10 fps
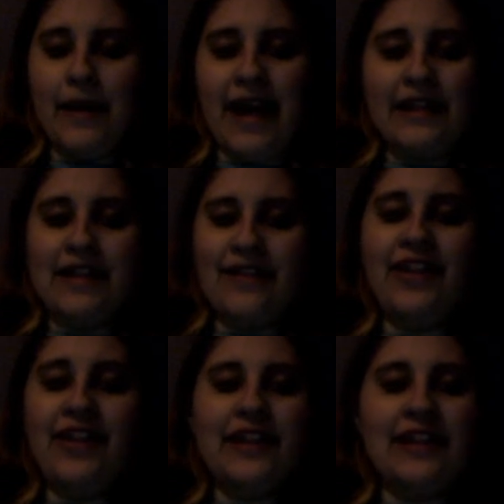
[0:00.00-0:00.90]
but I
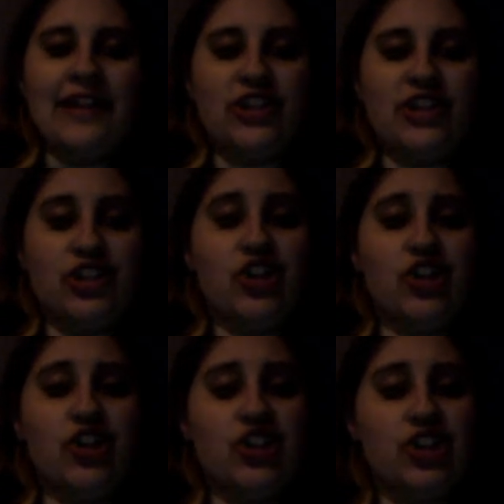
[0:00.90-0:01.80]
definitely think that
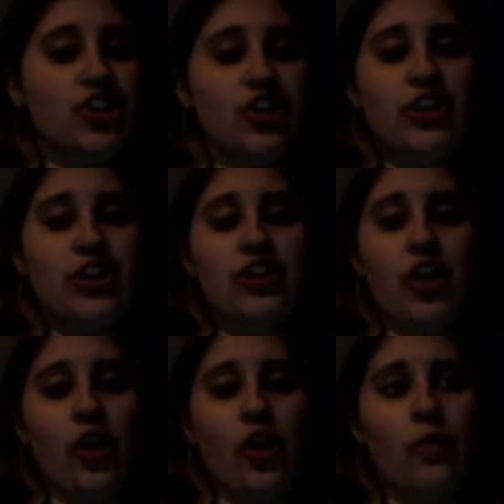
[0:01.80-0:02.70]
she she could,
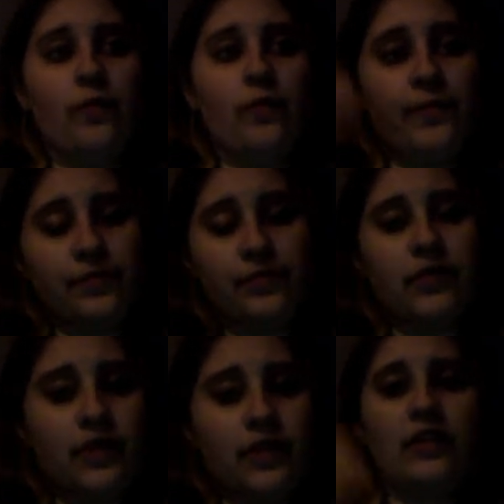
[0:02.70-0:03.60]
you know,
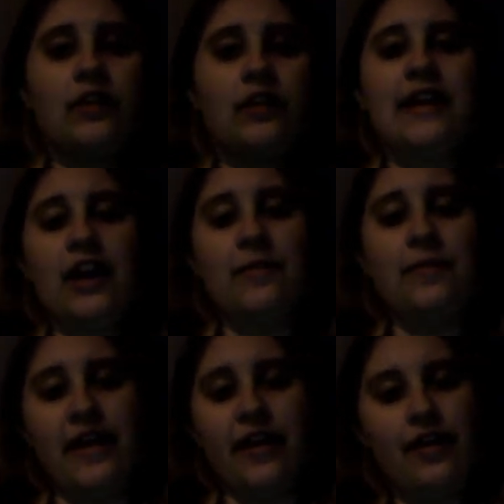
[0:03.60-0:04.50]
get
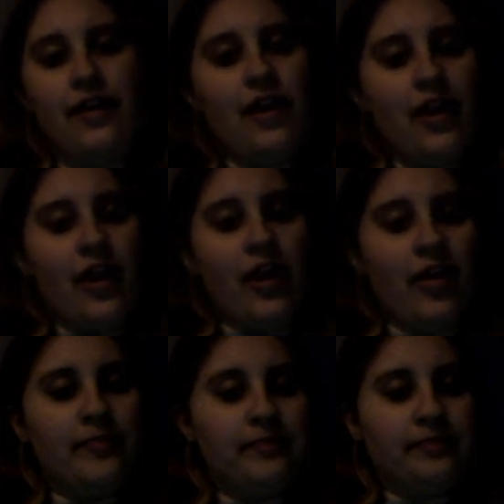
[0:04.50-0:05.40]
up there.
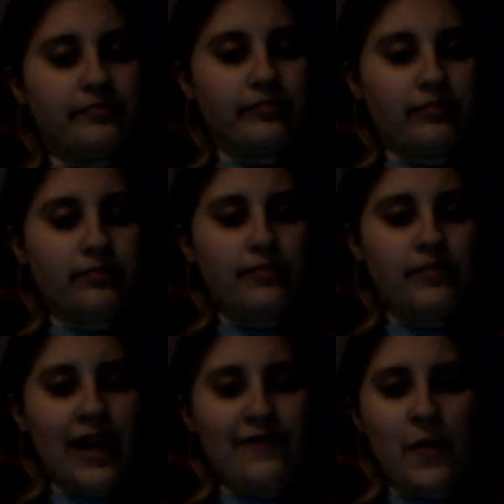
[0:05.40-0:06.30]
Um,
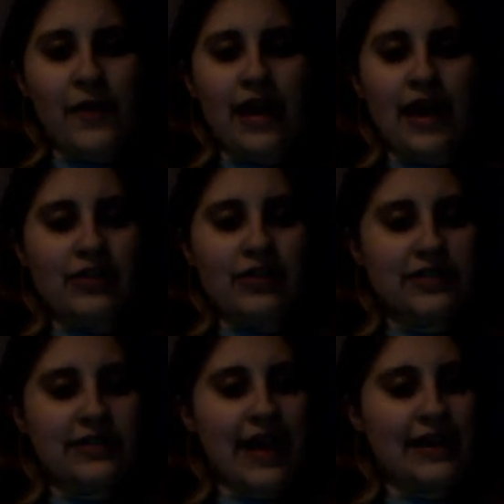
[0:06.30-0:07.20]
everyone
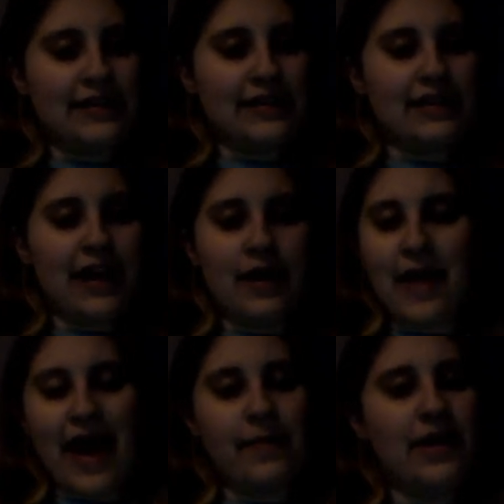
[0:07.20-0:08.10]
else that is
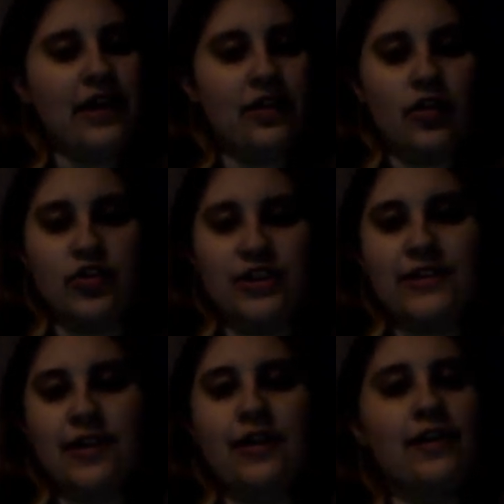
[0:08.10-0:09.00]
um, happy, you know,
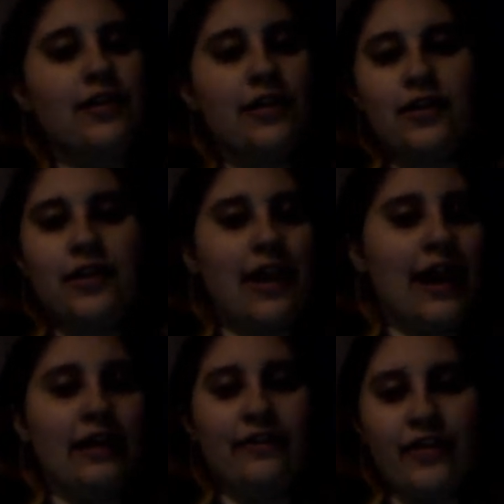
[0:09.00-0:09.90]
Jessica,
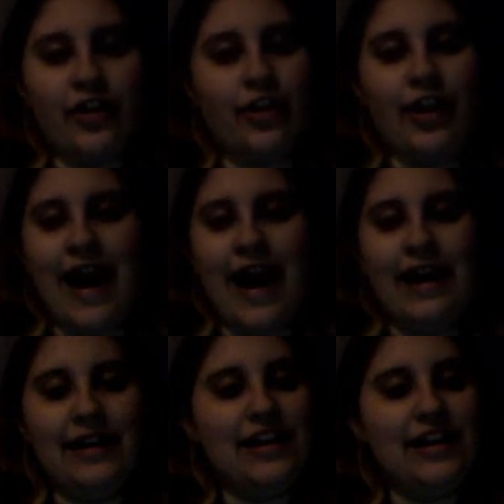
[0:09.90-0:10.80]
I love her.
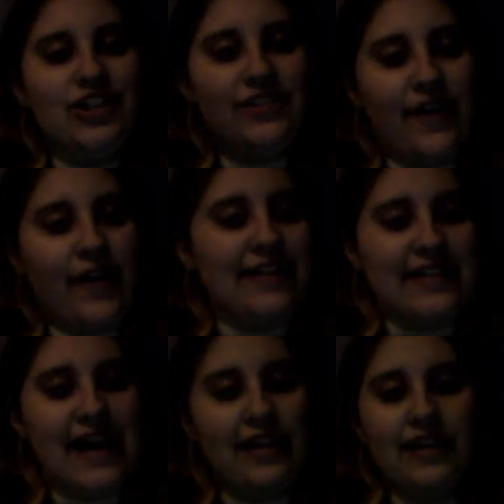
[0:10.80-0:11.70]
Holly, she's very
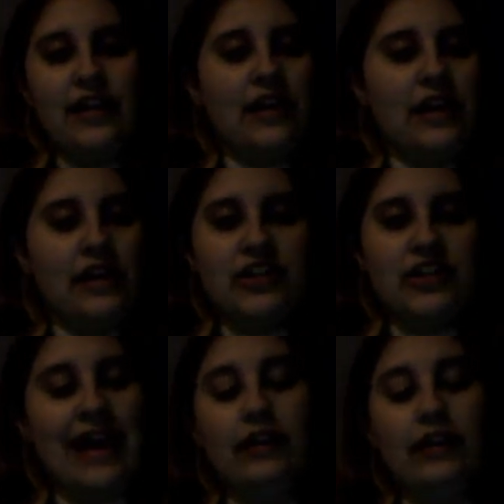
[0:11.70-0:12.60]
solid.
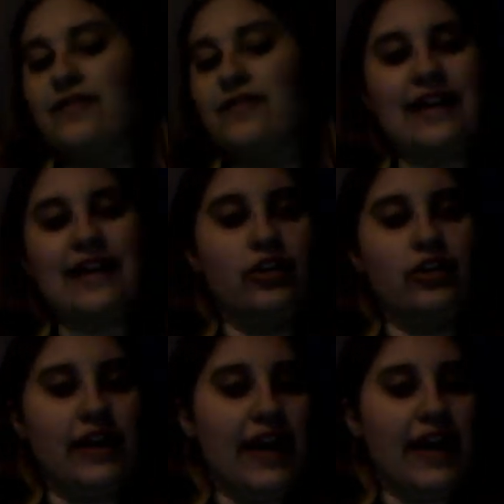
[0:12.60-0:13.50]
I love
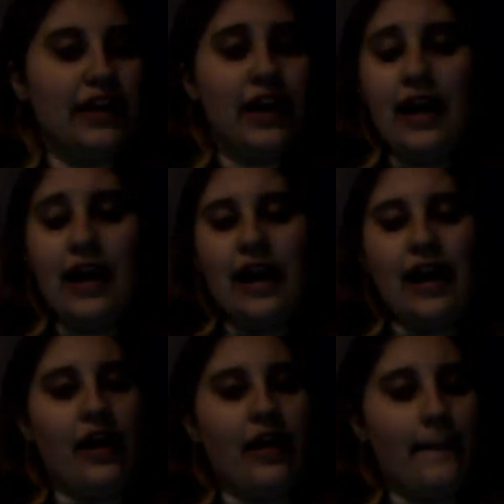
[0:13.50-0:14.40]
Skylar Laine.
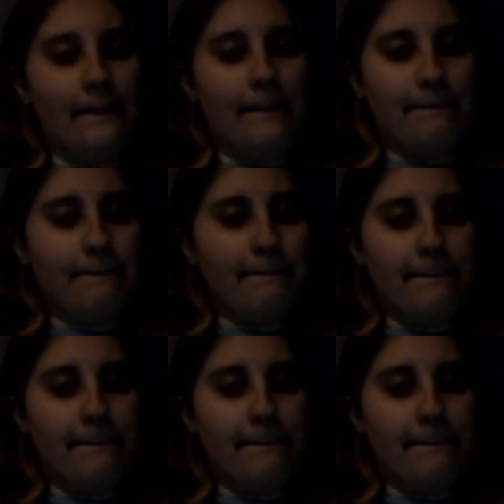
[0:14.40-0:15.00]
Um,